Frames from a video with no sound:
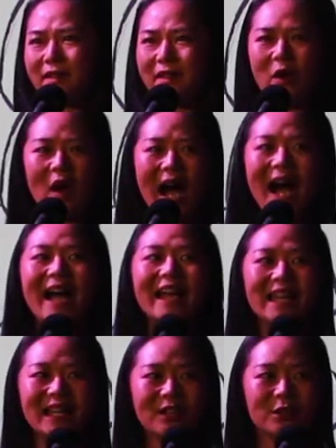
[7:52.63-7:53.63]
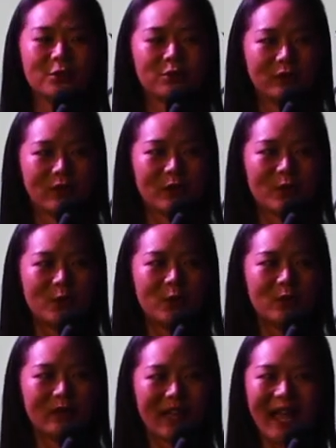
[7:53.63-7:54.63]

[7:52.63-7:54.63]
So I'm eager to know